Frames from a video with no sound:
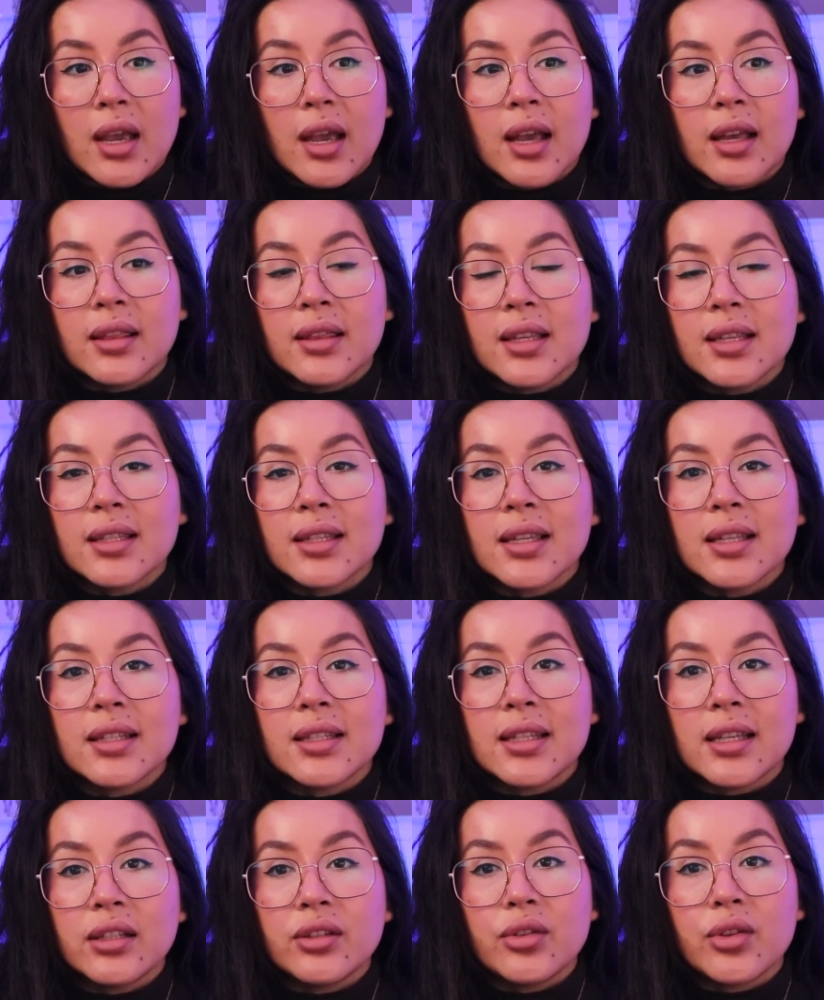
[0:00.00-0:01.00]
And this
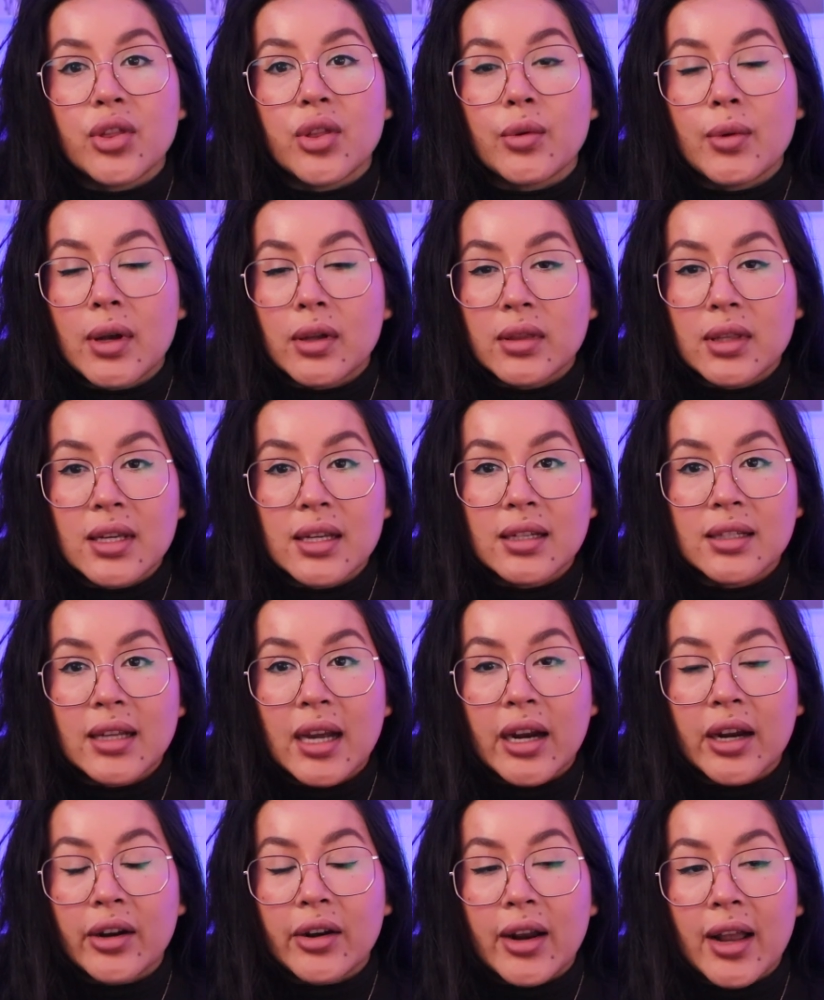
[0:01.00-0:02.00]
continued throughout the
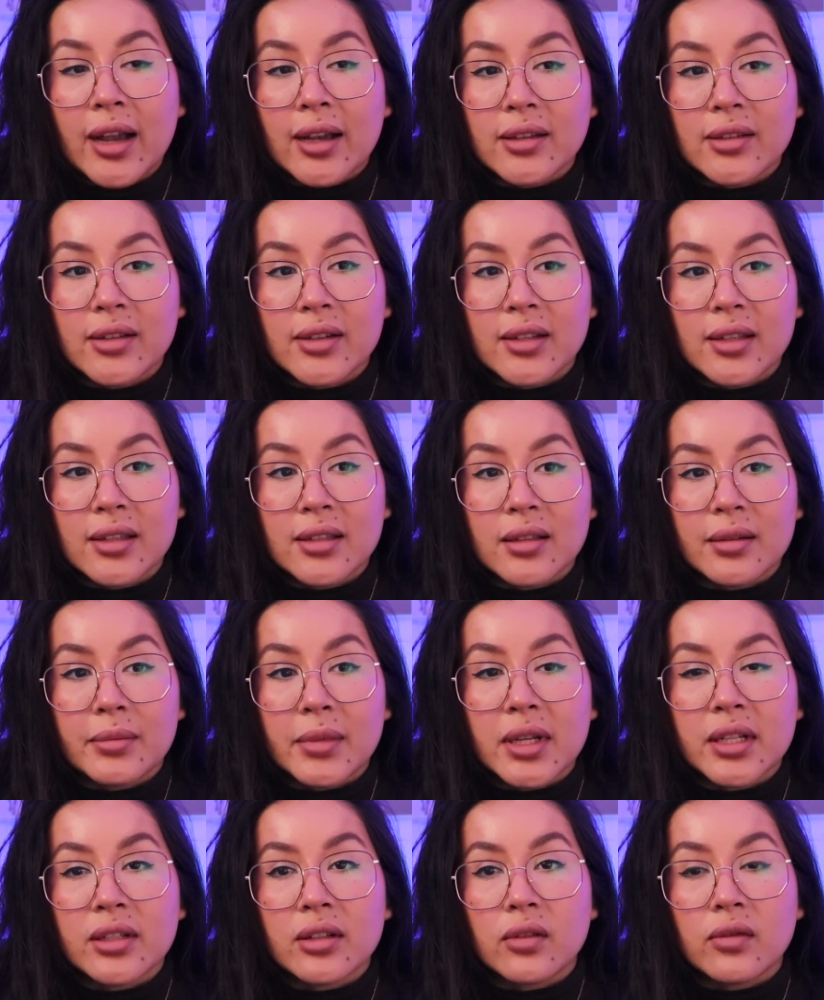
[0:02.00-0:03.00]
entire
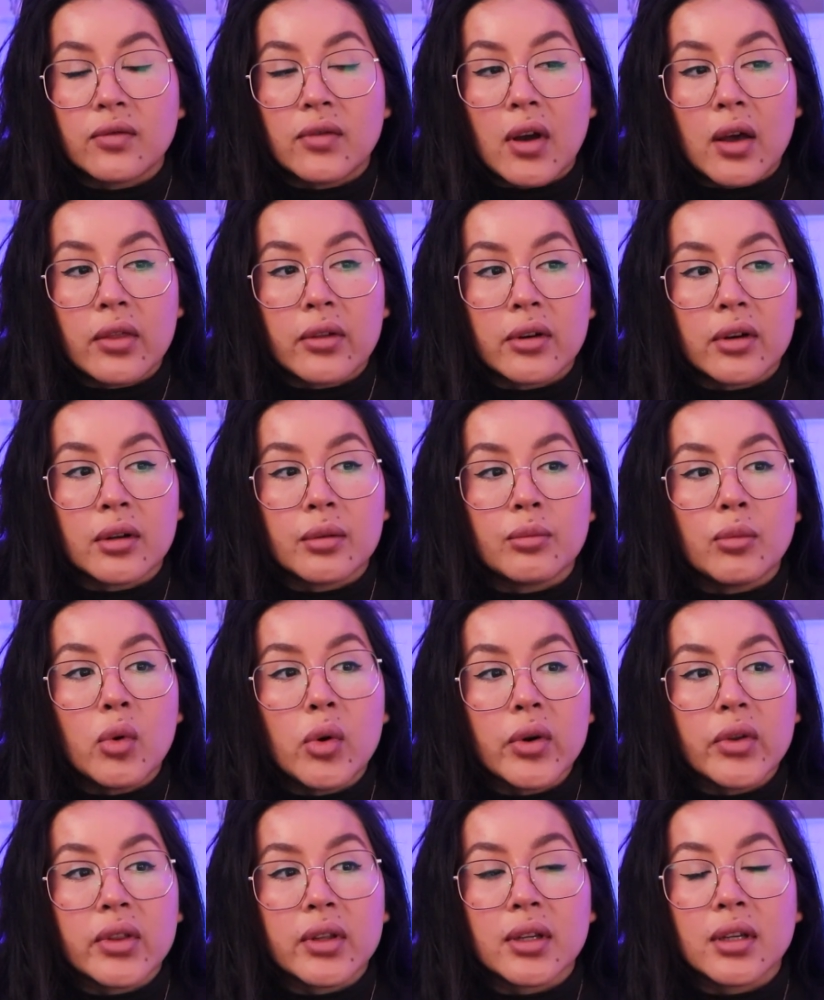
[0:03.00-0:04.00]
exorcism until Father
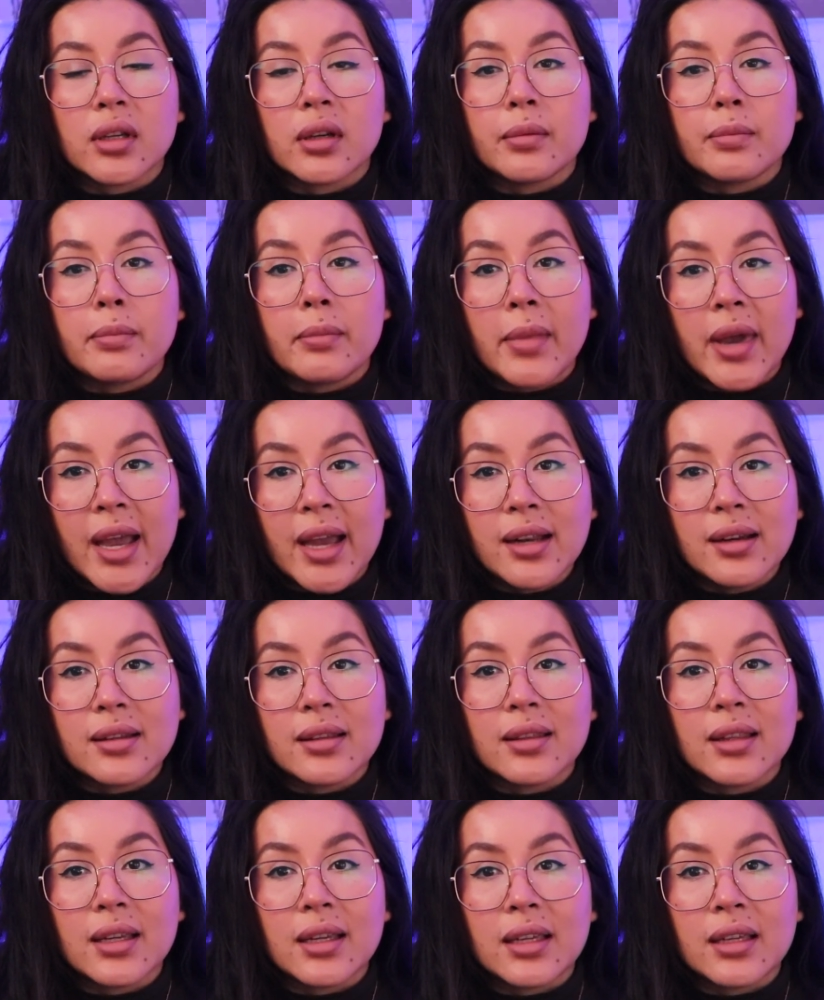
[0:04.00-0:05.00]
Amorth
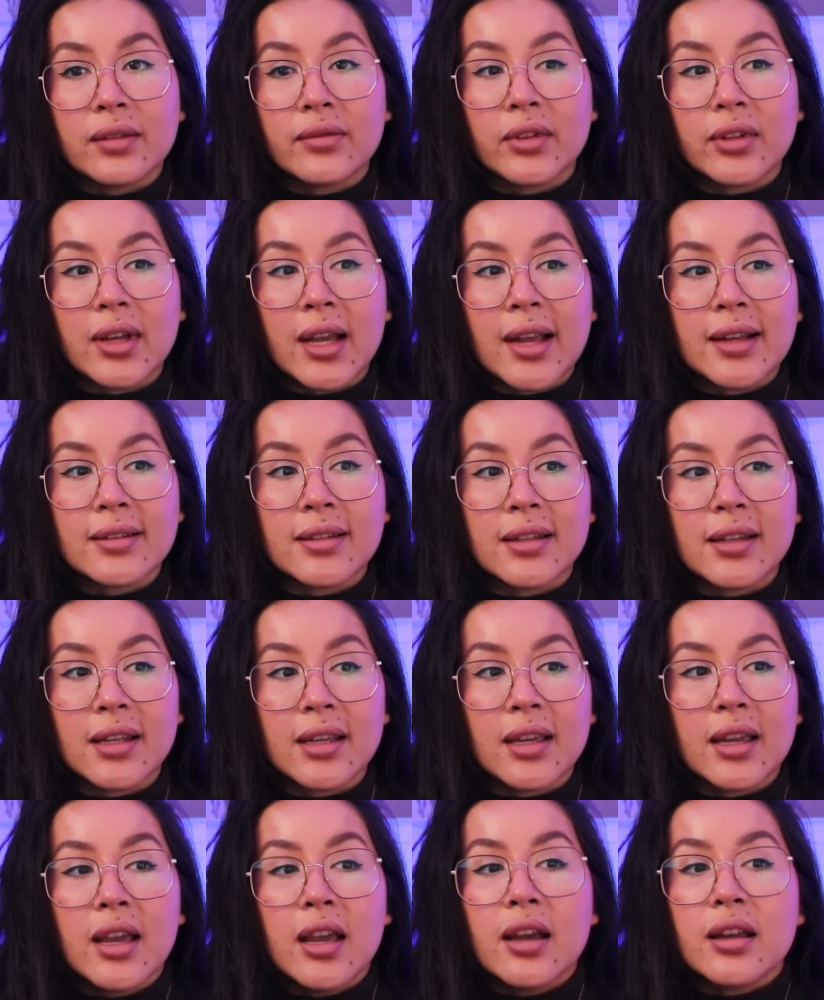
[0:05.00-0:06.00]
commanded the evil
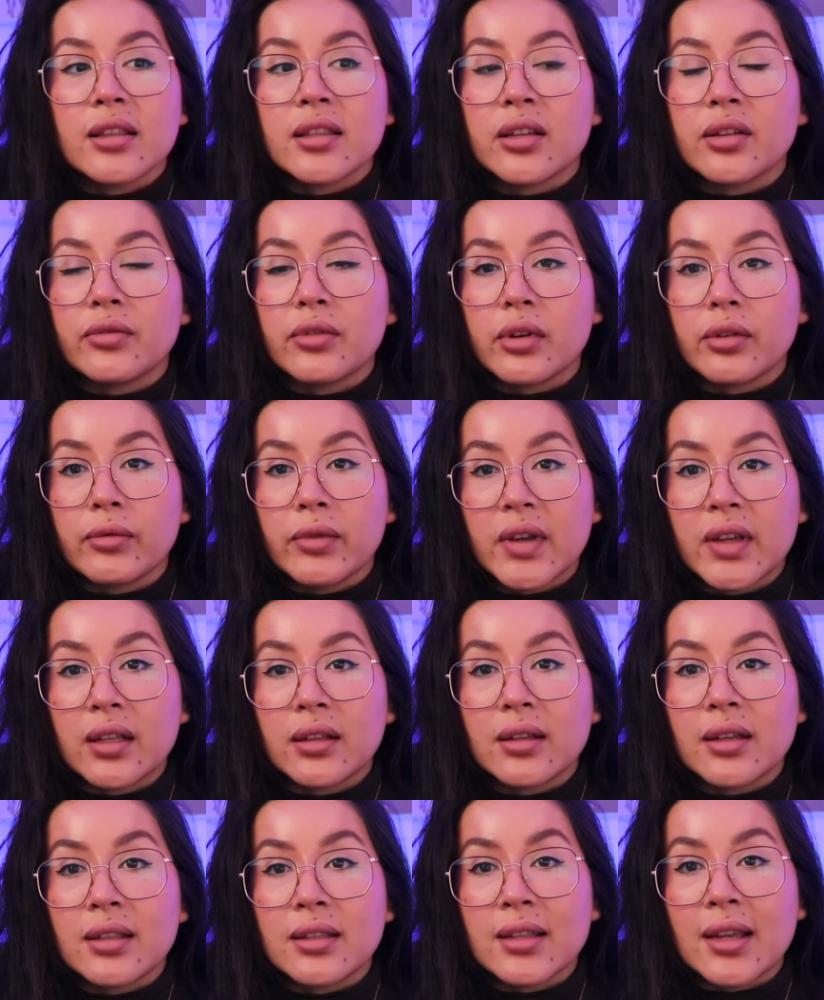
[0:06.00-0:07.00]
entity to
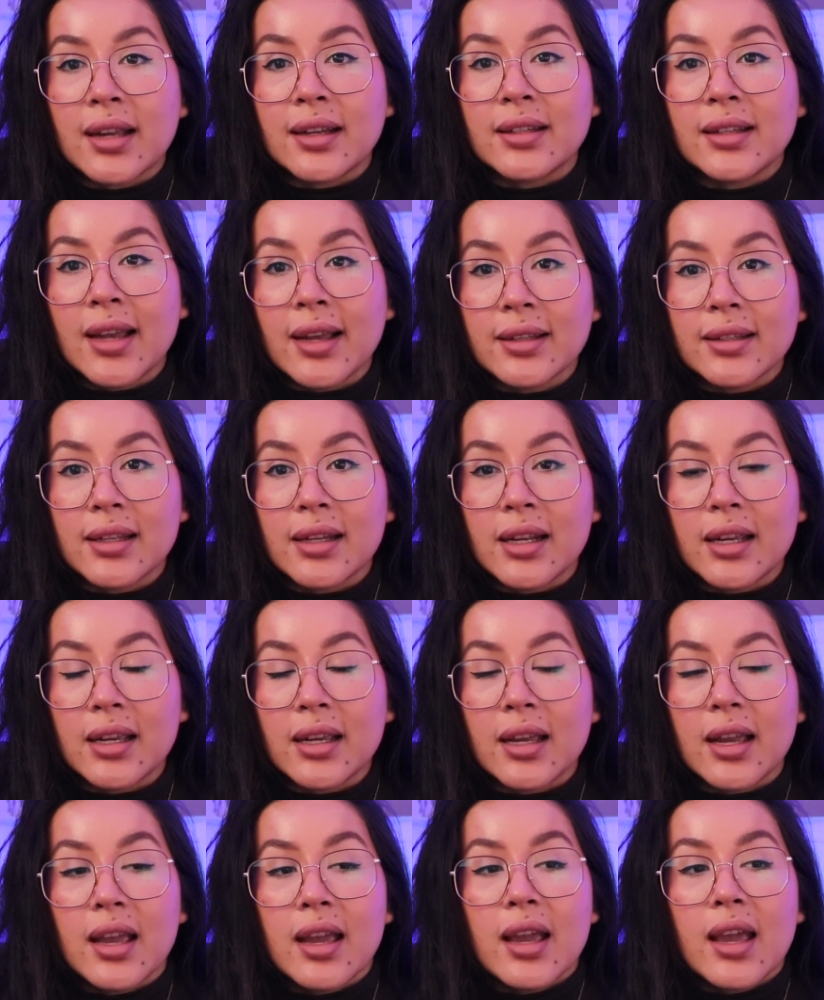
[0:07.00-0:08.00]
reveal its
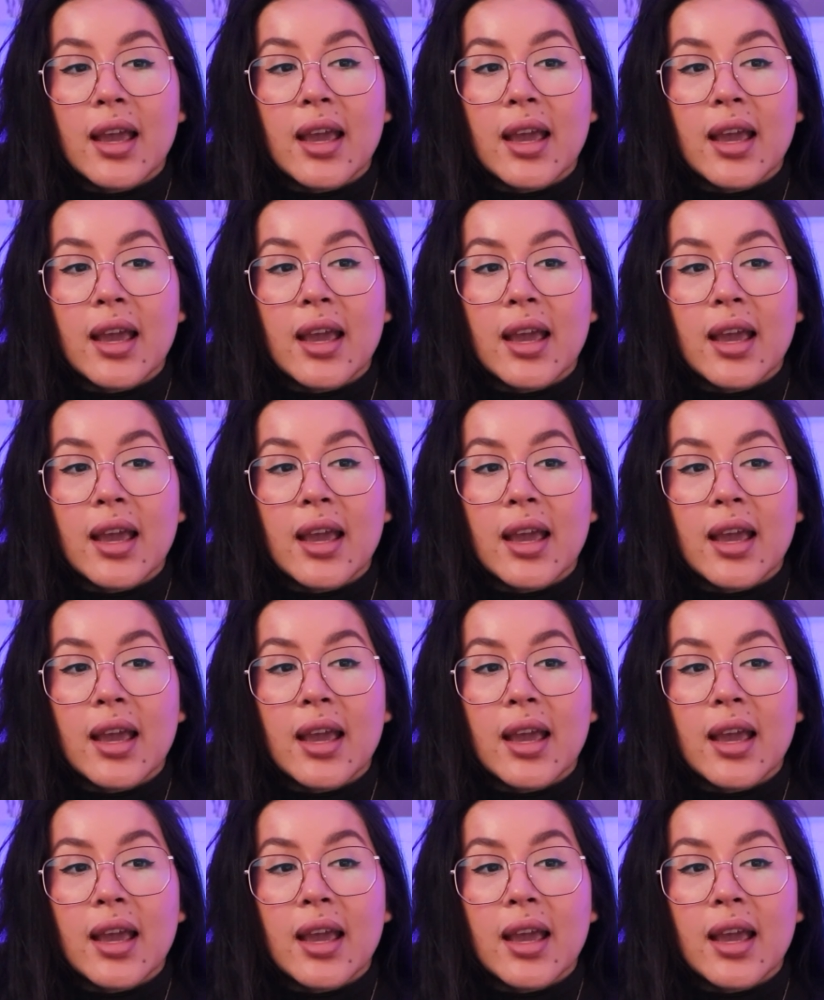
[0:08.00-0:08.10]
identity.